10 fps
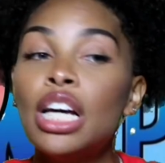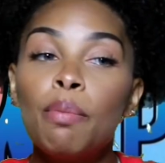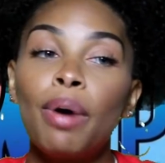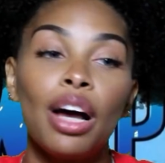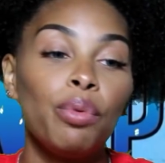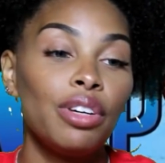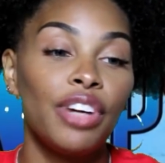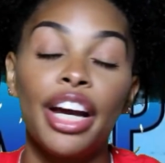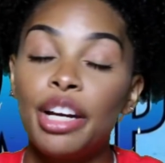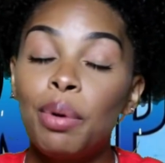Probably wouldn't have
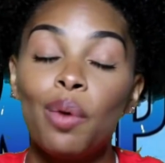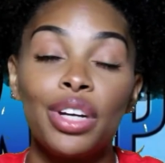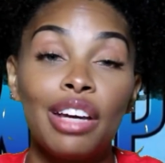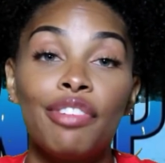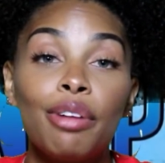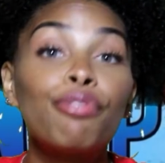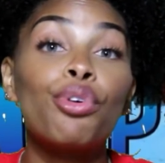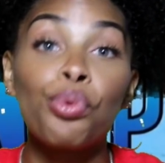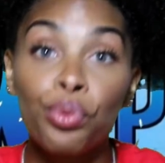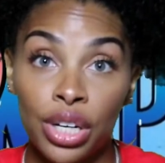cared. He probably would have given up
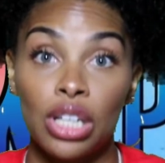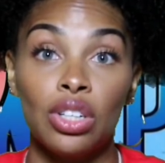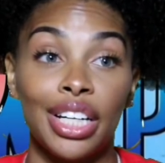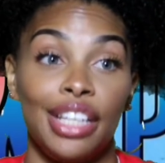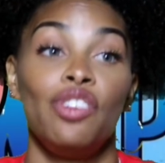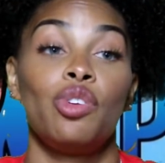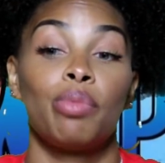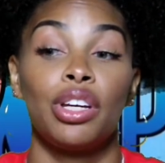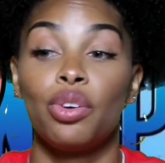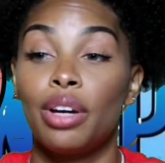for real. Like he would have been
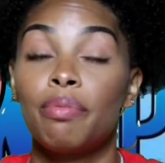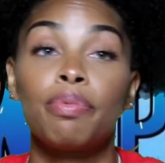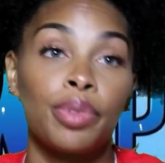like, you know what?